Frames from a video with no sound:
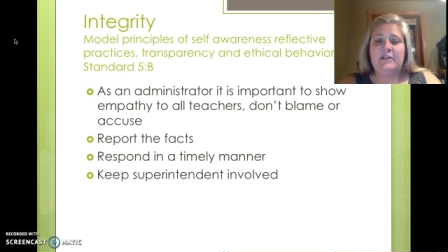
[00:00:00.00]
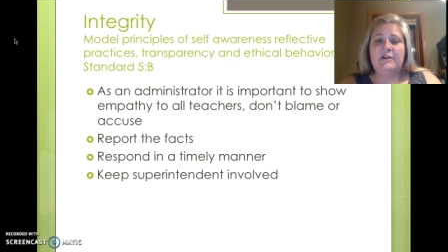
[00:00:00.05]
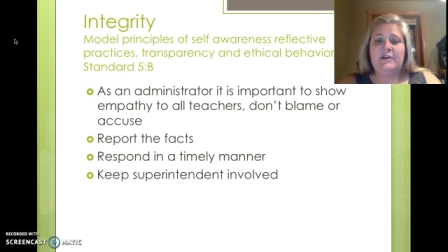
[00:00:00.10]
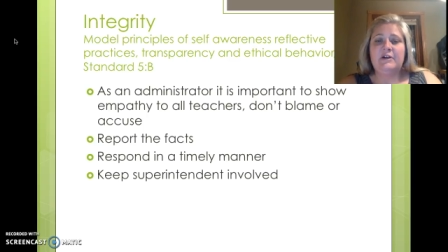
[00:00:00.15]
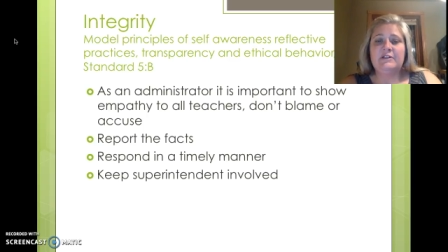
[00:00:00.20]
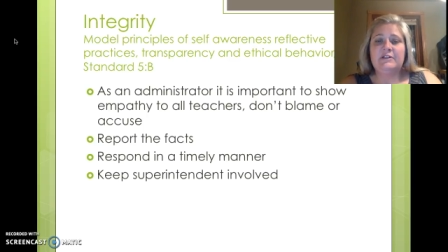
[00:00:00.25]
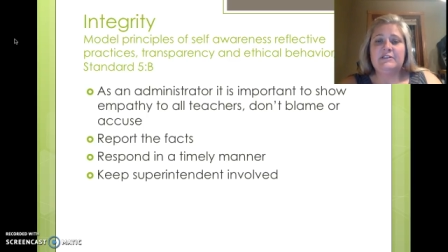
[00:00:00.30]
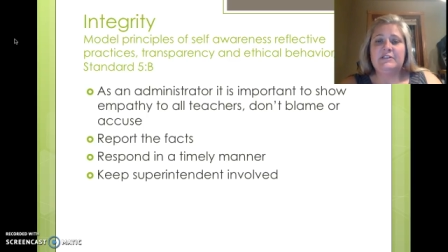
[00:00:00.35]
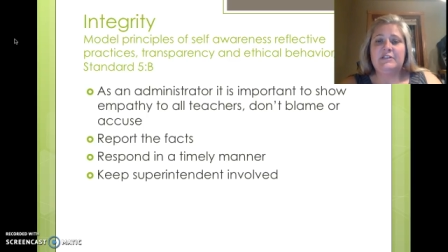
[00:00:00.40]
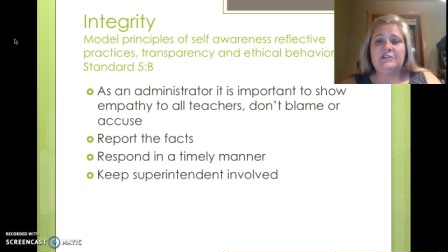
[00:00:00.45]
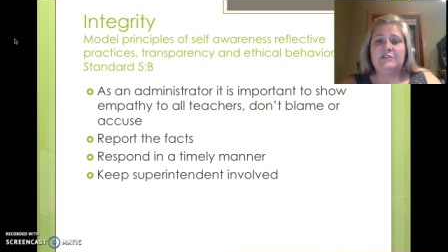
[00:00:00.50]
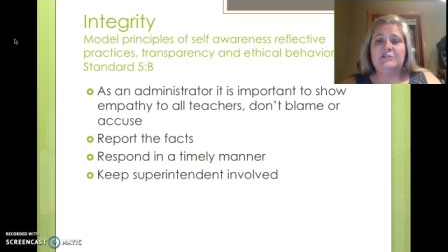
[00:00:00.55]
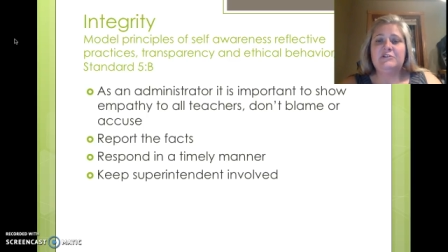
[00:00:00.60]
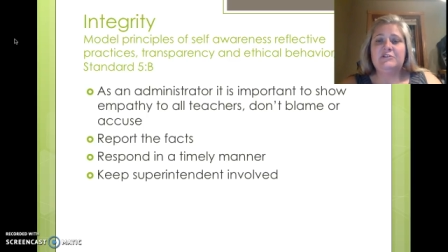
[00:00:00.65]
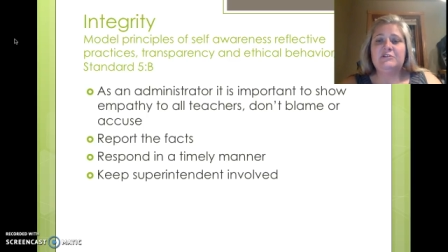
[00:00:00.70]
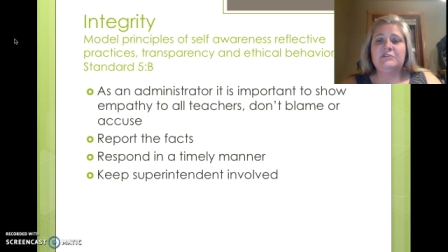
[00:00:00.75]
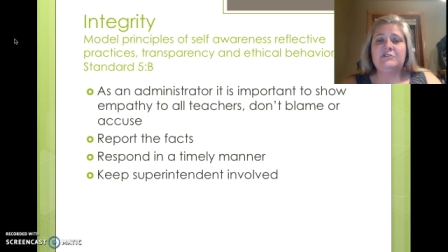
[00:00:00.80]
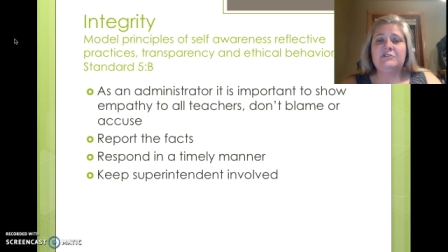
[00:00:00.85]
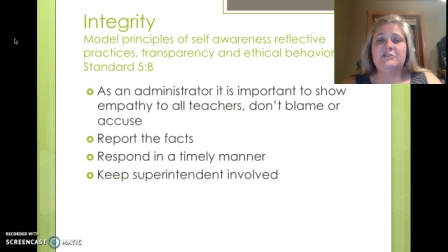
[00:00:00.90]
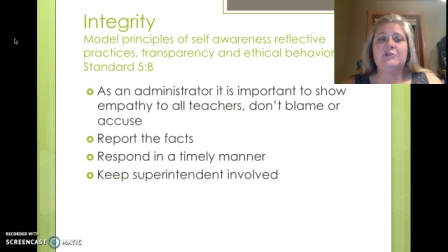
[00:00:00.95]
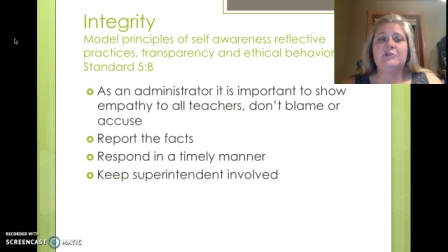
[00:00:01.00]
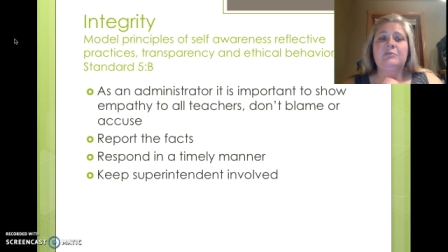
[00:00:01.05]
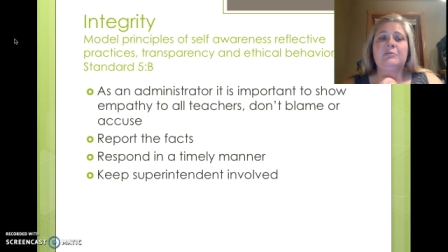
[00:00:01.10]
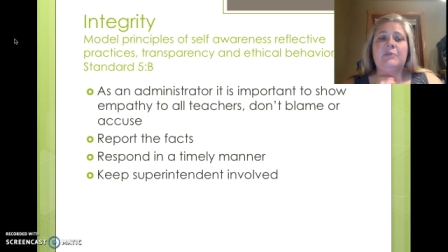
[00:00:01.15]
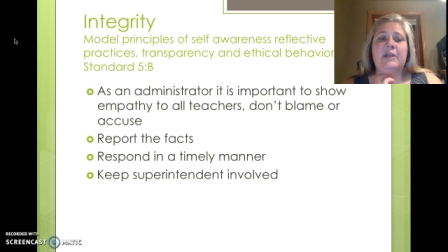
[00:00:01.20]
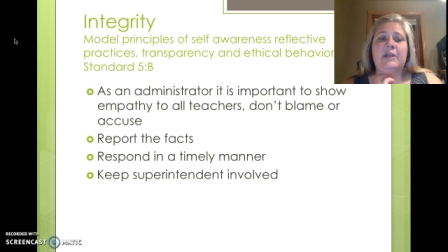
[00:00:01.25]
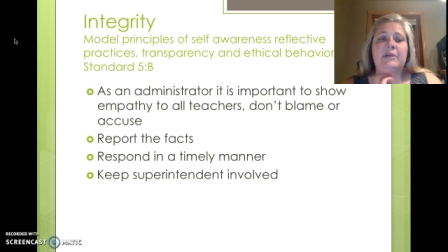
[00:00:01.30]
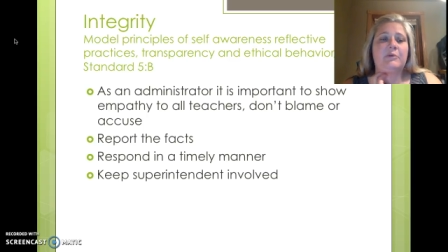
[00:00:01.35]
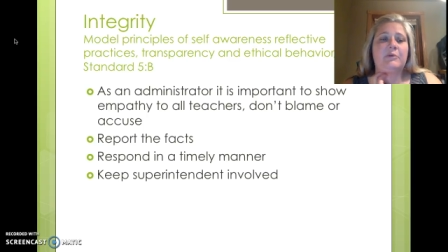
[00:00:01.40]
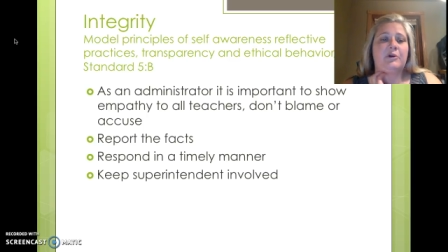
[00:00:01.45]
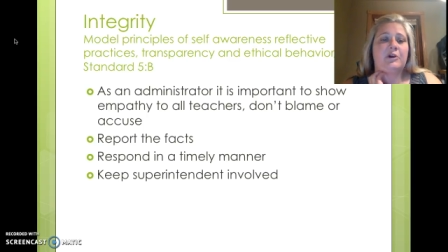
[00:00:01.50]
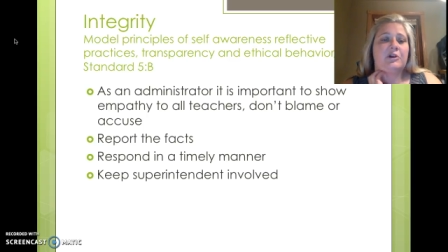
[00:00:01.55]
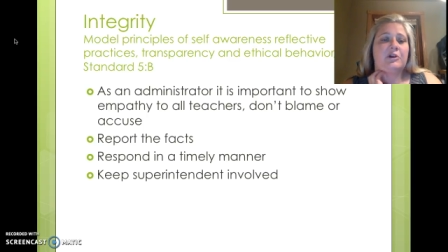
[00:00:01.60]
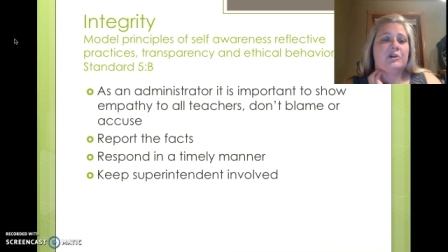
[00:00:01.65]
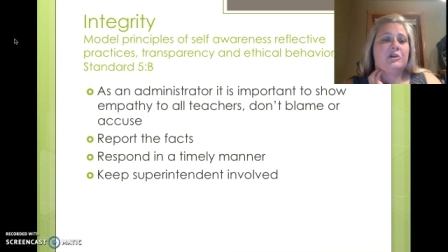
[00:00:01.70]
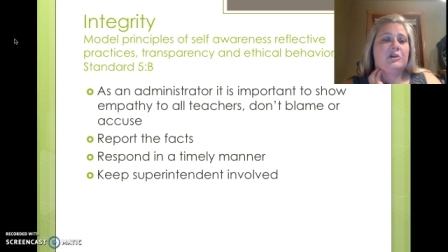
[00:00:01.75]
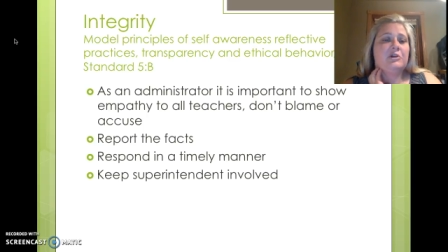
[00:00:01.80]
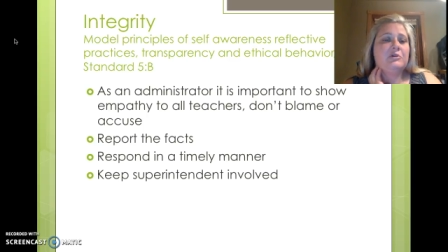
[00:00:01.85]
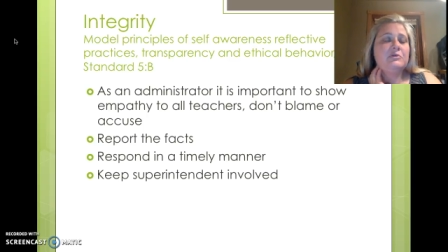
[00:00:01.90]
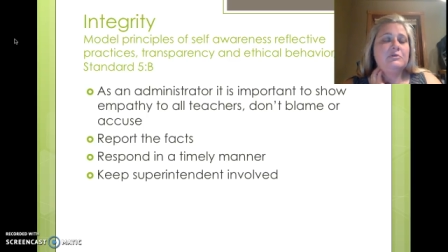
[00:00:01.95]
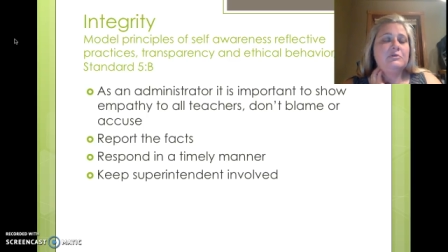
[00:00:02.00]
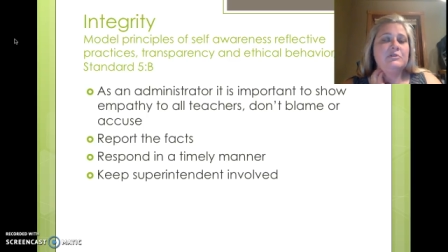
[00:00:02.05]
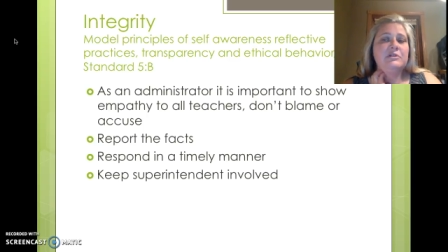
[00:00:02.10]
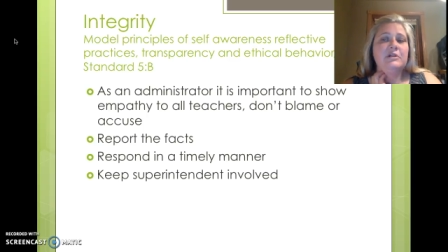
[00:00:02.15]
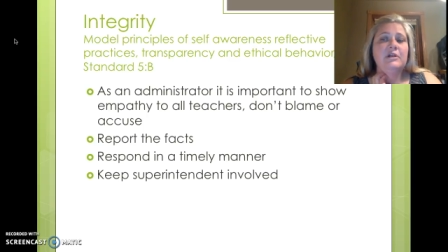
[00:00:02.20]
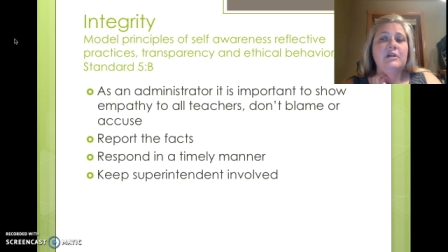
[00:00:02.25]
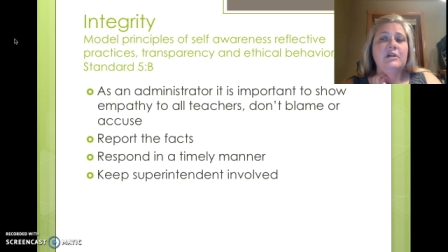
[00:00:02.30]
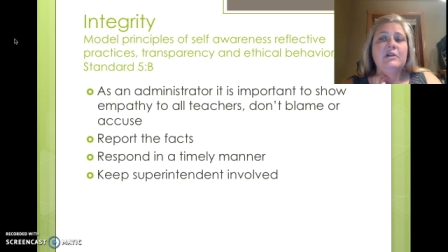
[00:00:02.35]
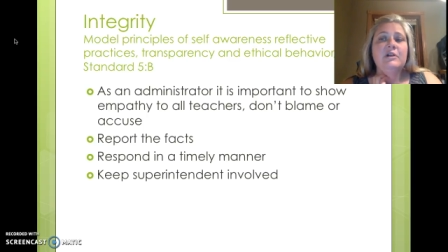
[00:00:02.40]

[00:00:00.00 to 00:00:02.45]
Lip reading: to all teachers. Don't blame or accuse.